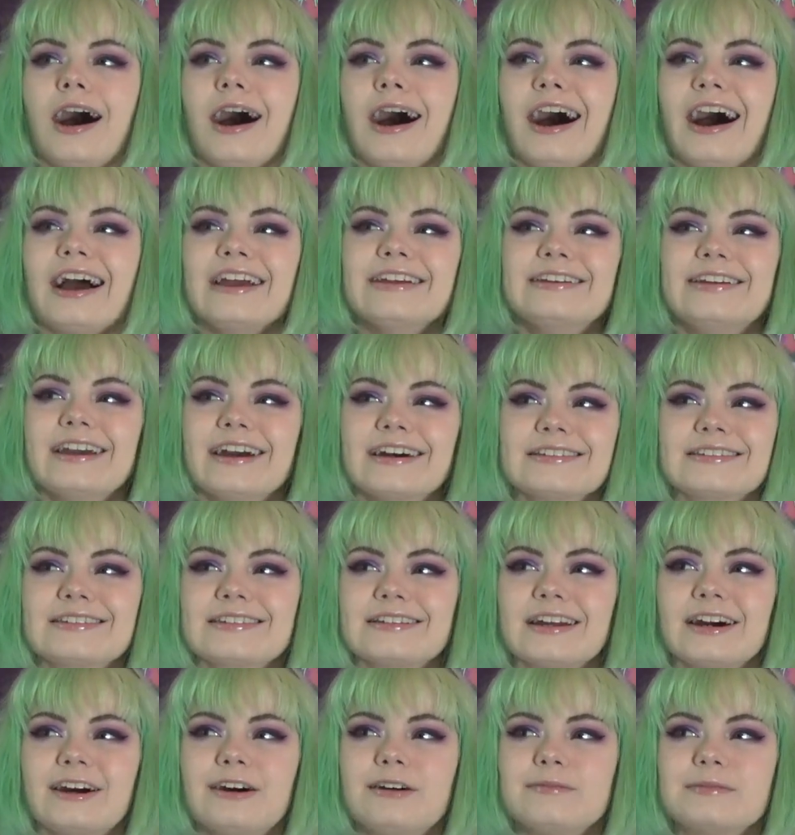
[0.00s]
I guess
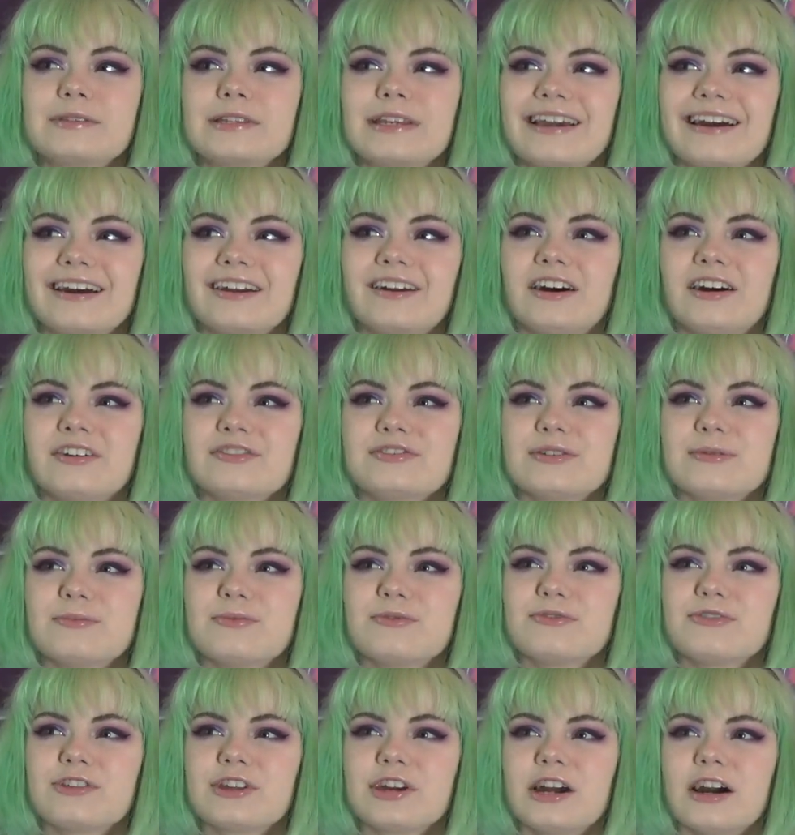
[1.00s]
it helps get off some
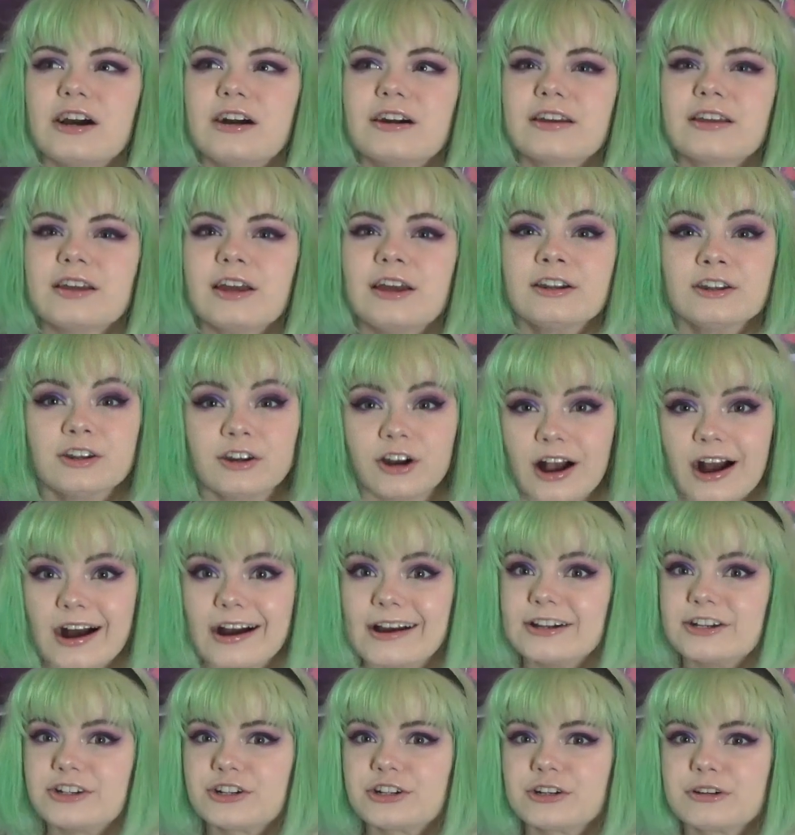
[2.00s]
of the gunk and your
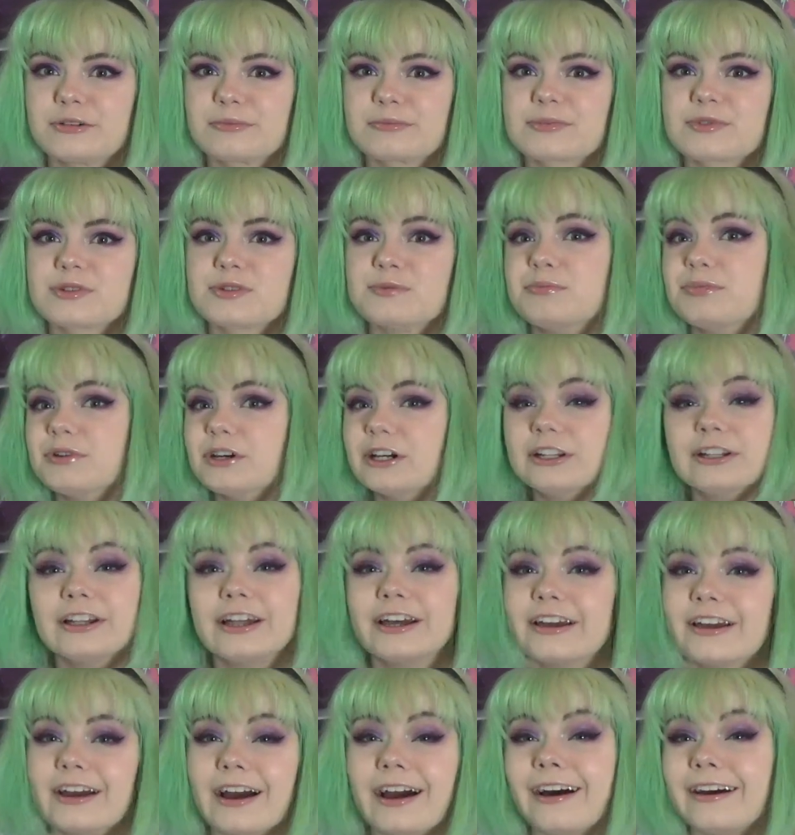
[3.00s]
eye germs, but
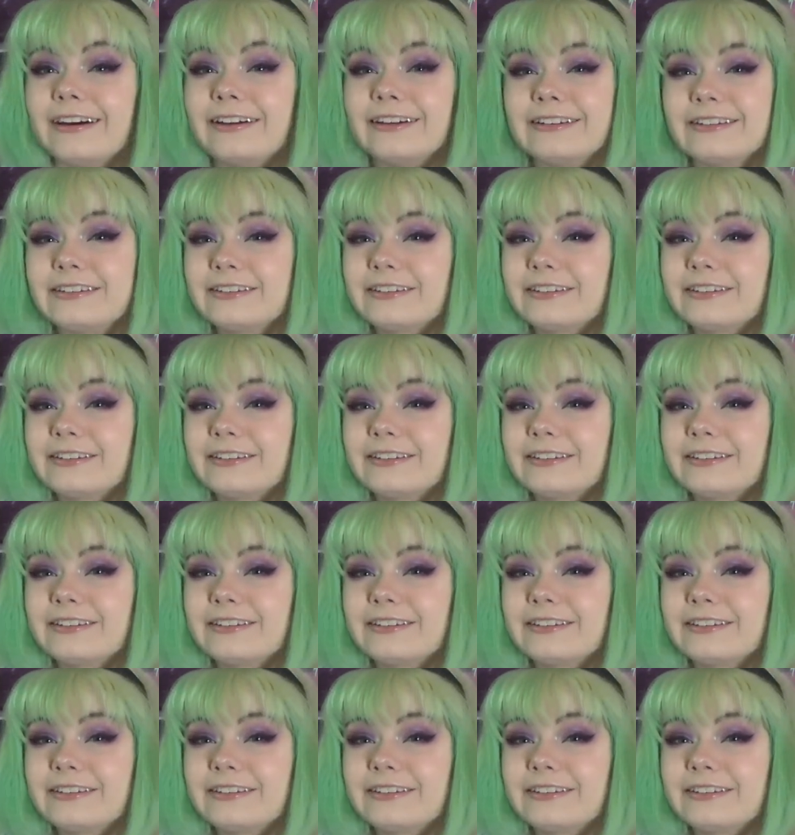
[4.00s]
like, I'm